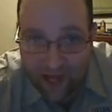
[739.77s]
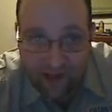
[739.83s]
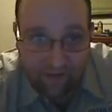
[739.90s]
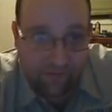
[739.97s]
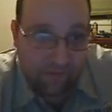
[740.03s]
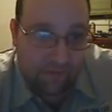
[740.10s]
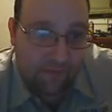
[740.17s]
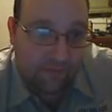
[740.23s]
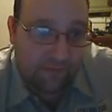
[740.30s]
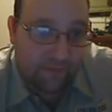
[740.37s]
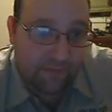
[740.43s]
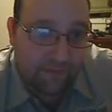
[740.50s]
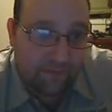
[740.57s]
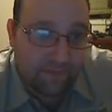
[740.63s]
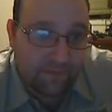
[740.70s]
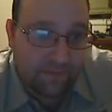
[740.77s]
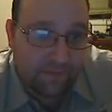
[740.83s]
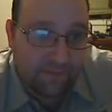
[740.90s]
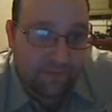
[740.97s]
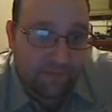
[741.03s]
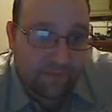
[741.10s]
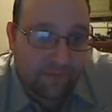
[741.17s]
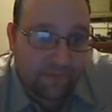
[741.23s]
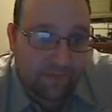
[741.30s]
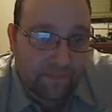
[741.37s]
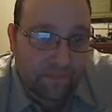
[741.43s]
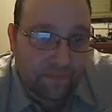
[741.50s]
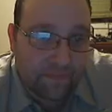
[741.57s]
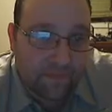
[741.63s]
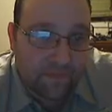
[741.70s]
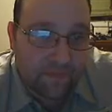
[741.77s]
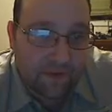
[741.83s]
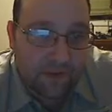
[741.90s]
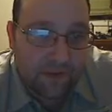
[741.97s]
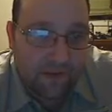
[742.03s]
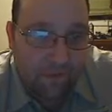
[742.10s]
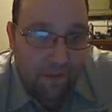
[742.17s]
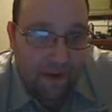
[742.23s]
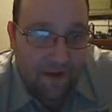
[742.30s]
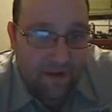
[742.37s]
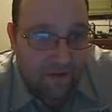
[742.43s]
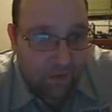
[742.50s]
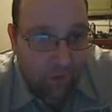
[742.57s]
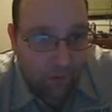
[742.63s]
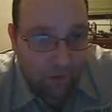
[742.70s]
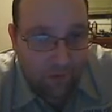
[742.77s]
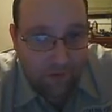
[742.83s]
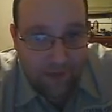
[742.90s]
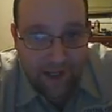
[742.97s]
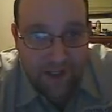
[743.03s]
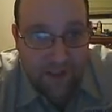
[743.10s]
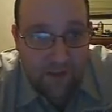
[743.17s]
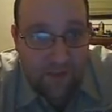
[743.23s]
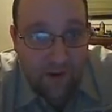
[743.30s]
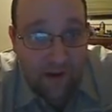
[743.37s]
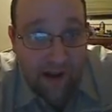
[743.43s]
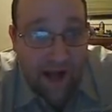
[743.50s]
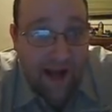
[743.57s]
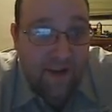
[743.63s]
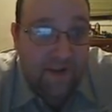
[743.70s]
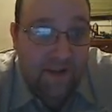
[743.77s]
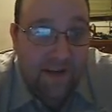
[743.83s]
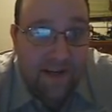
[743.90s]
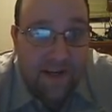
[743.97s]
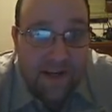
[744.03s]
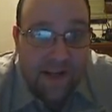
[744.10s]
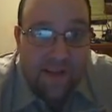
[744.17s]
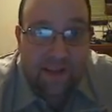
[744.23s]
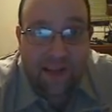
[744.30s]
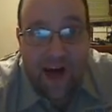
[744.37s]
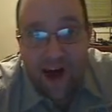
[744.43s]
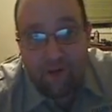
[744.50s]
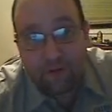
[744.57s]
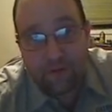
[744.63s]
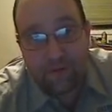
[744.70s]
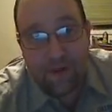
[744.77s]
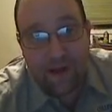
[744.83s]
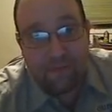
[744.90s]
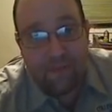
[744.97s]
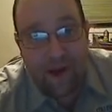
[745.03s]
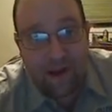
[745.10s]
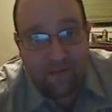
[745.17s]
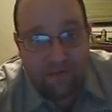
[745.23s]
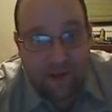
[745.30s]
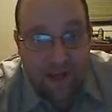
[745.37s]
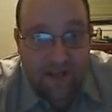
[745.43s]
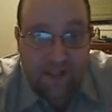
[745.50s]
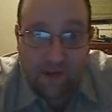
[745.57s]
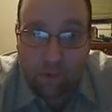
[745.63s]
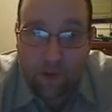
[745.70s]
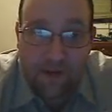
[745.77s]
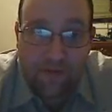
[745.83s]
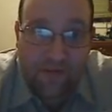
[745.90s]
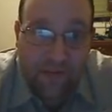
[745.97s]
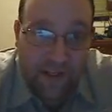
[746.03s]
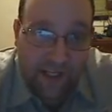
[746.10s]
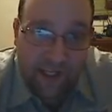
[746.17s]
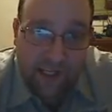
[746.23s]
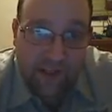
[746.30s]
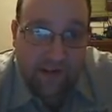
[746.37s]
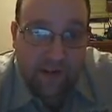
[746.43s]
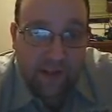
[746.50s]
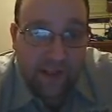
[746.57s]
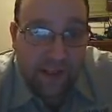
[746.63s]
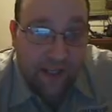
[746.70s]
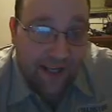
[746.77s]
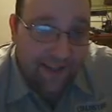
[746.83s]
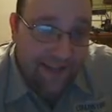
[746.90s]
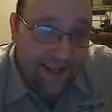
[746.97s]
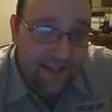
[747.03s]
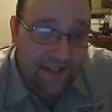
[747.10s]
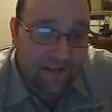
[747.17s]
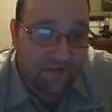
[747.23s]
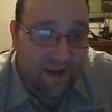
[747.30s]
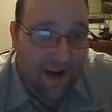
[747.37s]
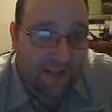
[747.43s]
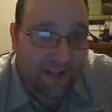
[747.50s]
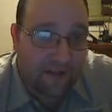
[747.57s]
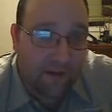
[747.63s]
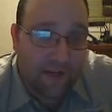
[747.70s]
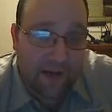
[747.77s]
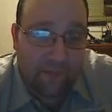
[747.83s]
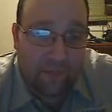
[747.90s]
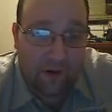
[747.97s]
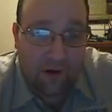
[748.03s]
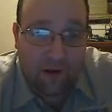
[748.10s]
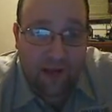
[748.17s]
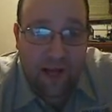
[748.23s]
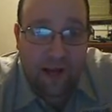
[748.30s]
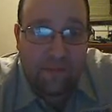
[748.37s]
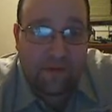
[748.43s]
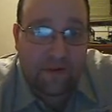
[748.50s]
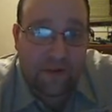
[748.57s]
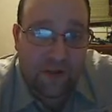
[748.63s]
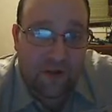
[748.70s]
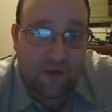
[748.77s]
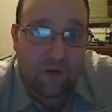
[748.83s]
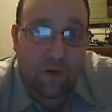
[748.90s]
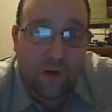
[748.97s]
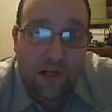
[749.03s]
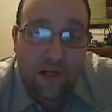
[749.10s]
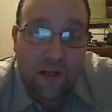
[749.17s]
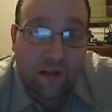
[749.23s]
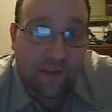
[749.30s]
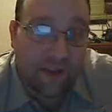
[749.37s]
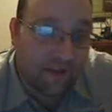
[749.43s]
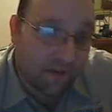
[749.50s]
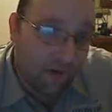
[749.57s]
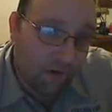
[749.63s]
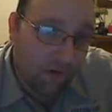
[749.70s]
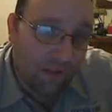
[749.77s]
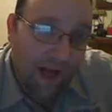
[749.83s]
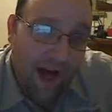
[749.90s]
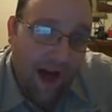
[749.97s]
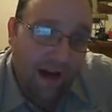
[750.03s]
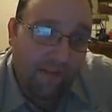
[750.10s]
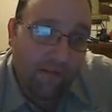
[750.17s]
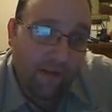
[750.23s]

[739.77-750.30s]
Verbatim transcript: My e-sword will catch up here, guys. The life was made manifest, and we have seen it, and testify to it, and proclaim to you the eternal life, which was with the Father,